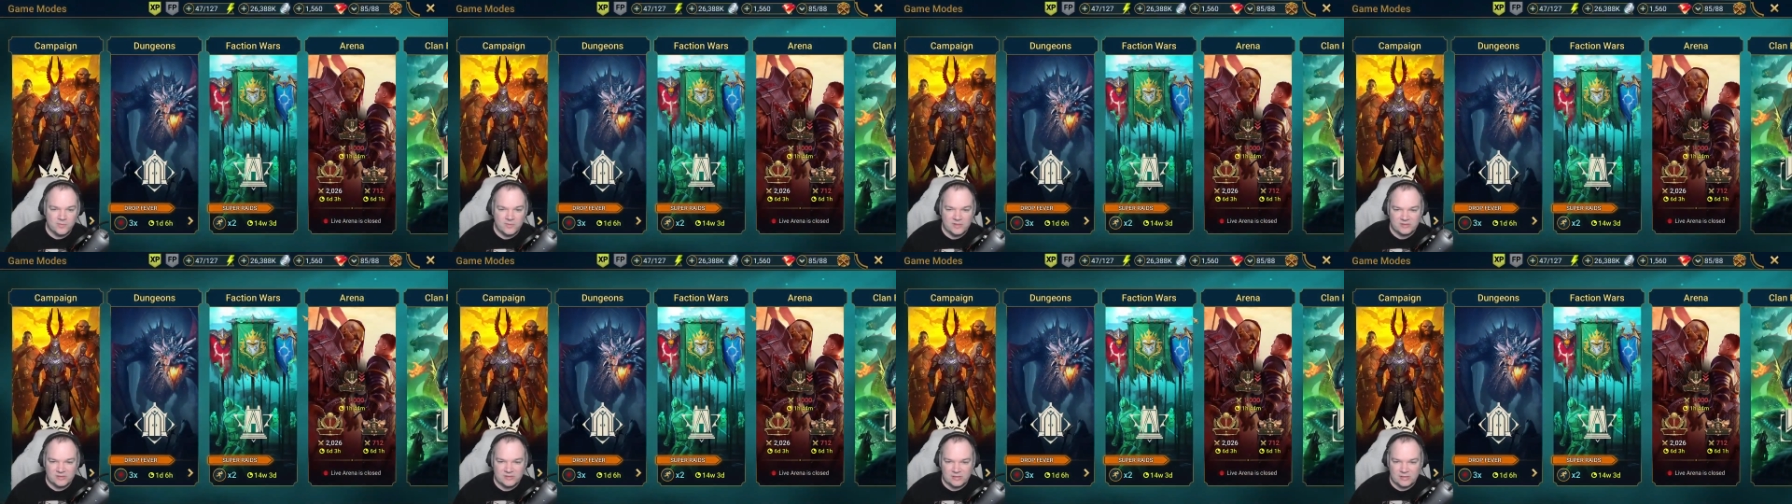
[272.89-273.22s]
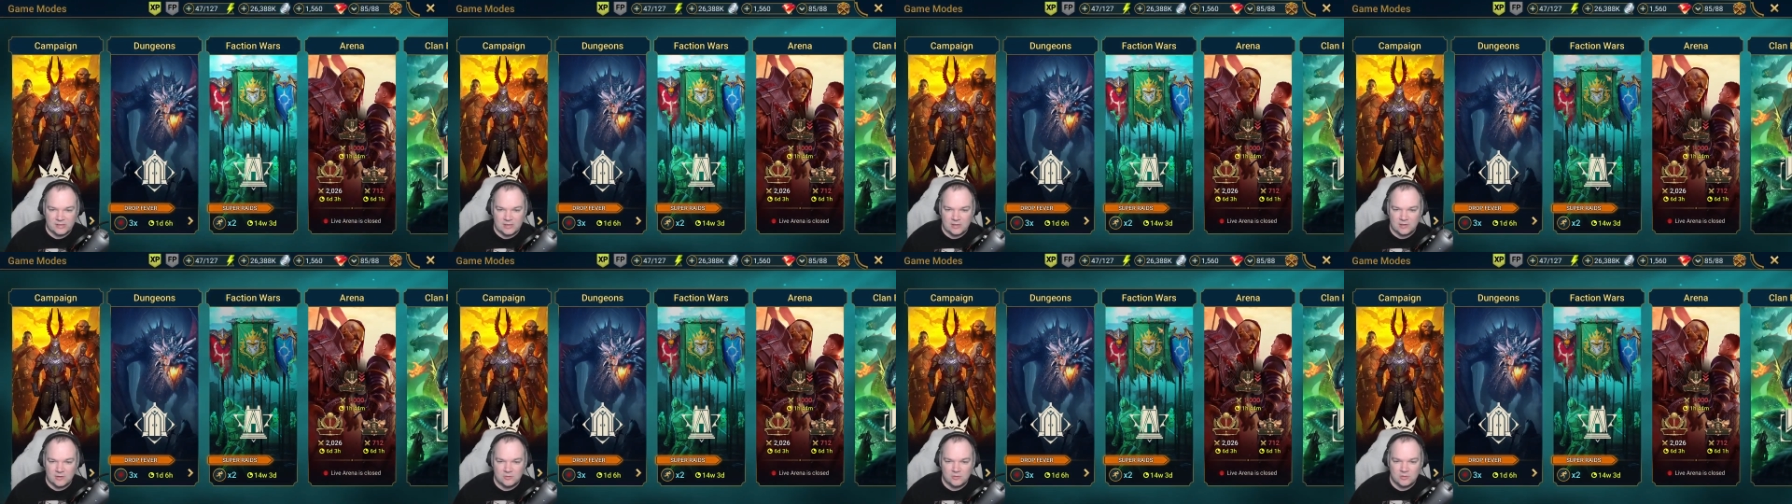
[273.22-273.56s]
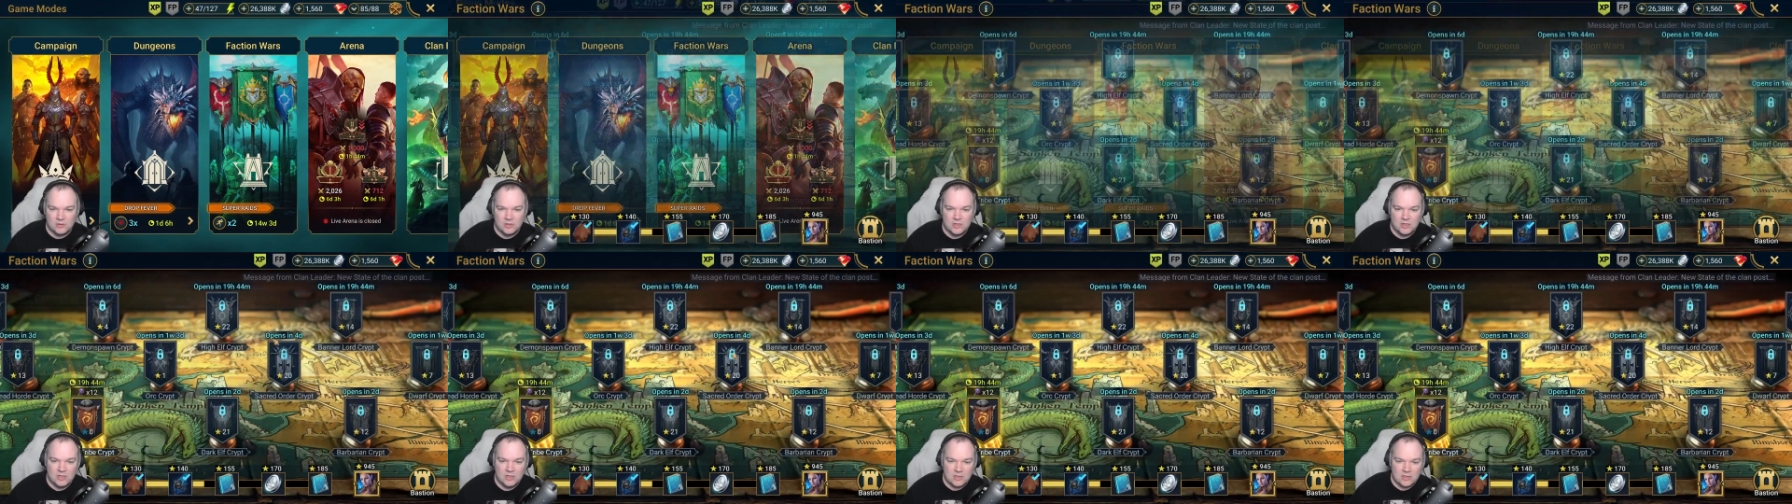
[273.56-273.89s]
this account.
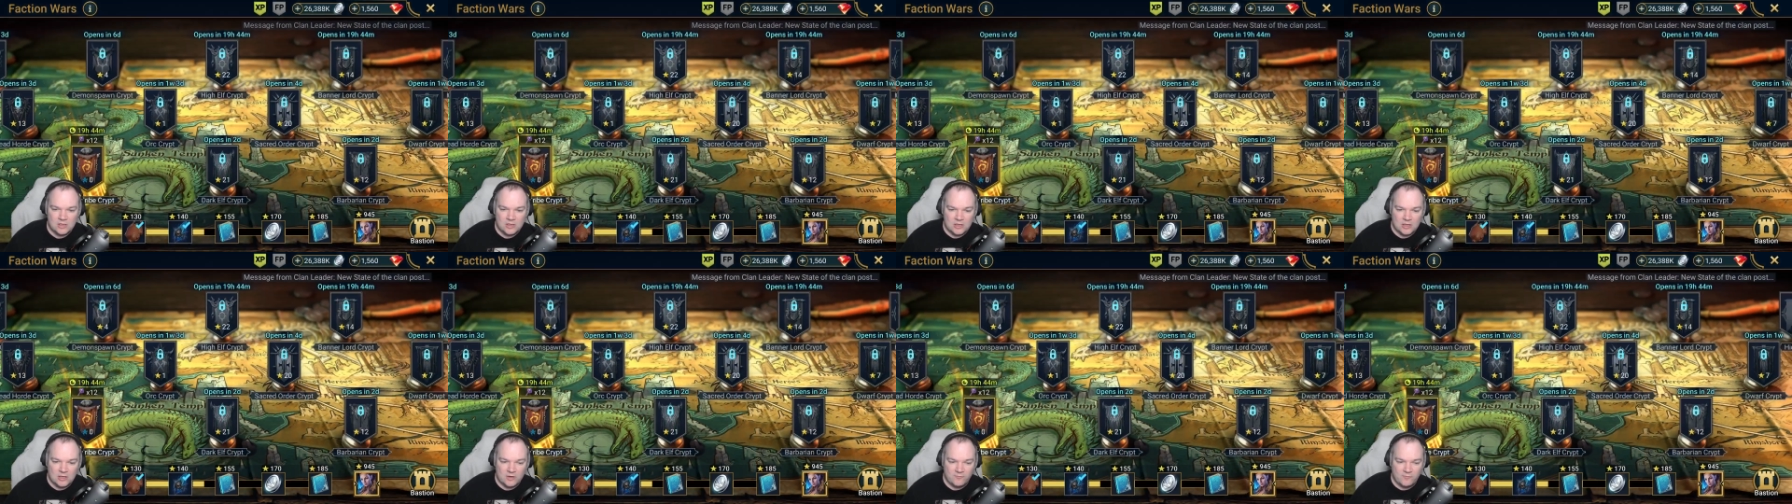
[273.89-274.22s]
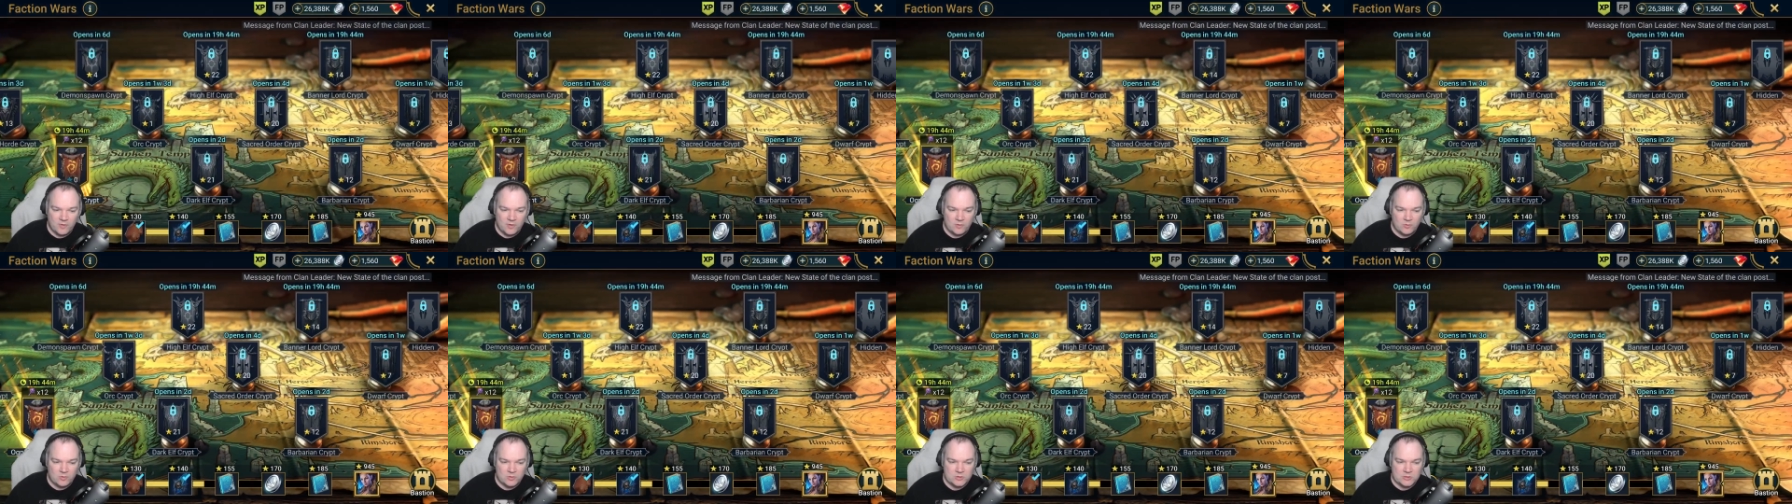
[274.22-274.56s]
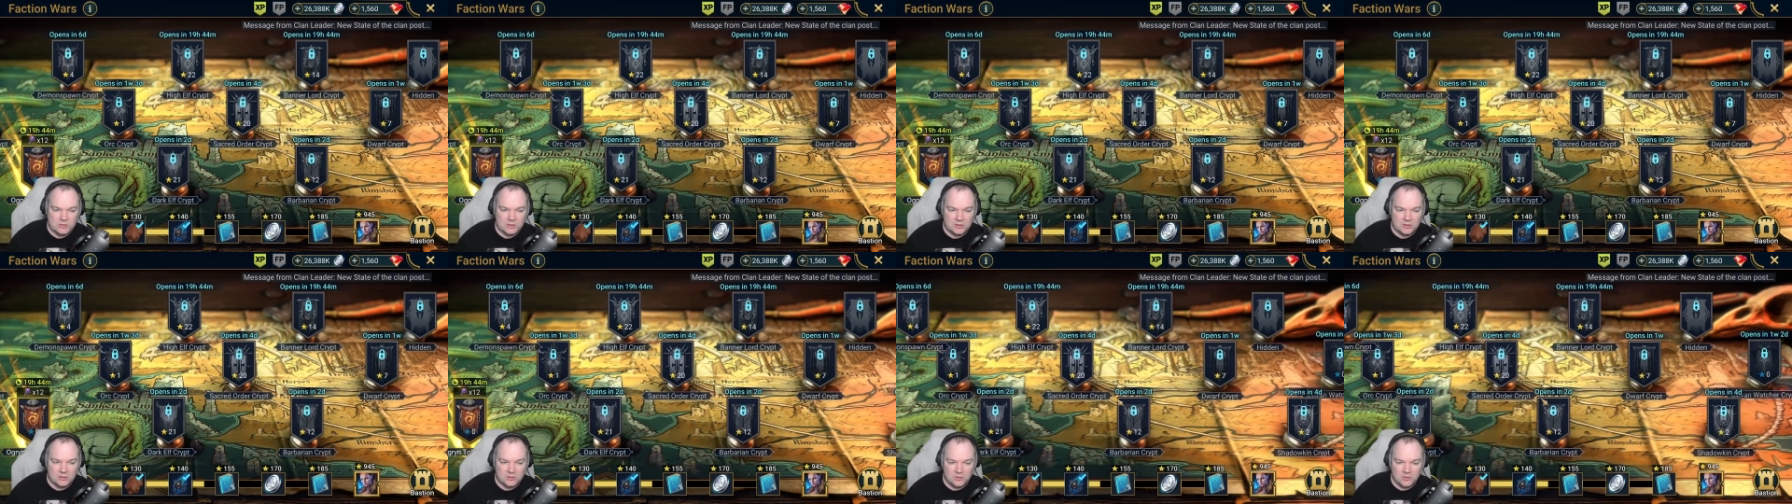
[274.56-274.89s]
If we were
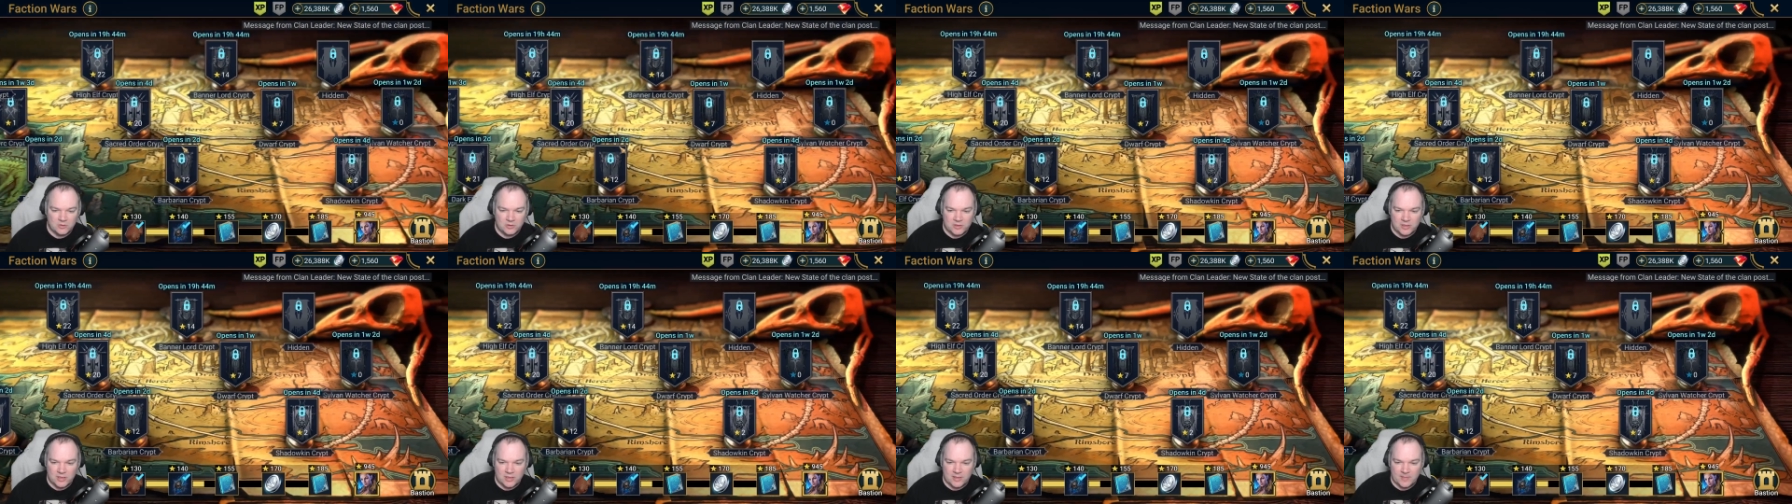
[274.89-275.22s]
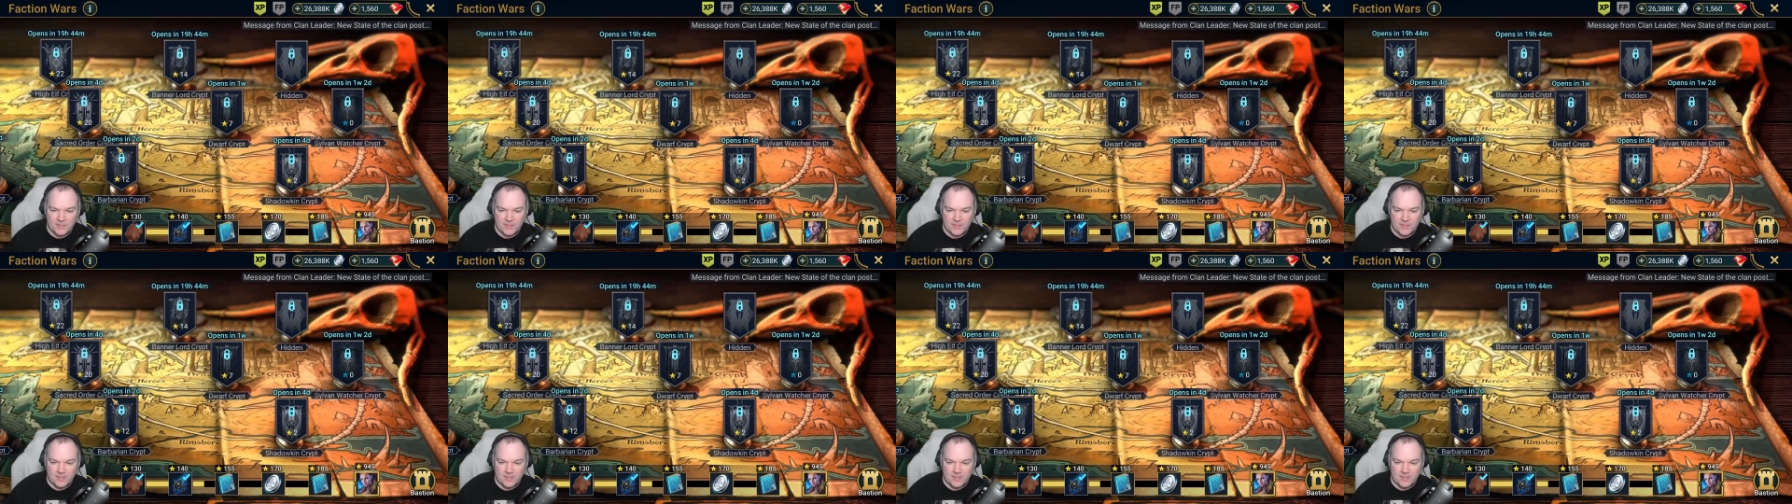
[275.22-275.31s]
to look at